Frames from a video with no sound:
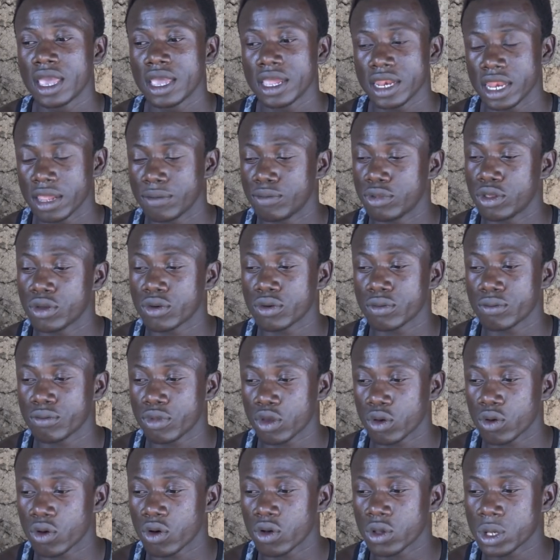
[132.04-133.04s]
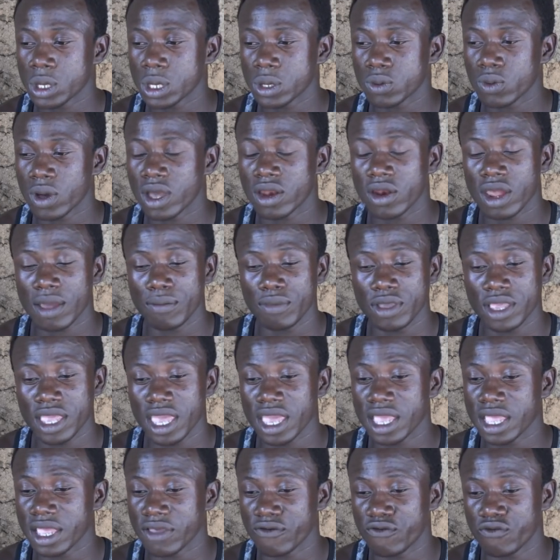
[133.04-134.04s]
they be the, because one I
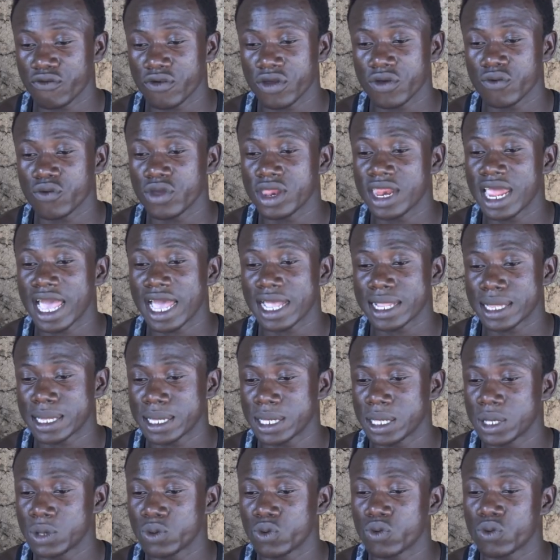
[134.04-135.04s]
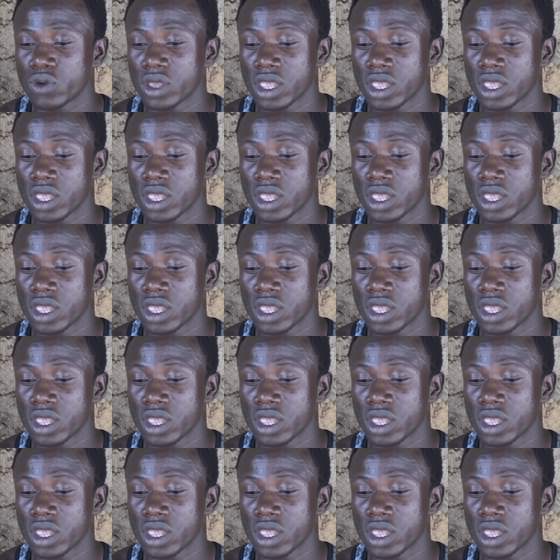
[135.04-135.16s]
beget a friend with an artist who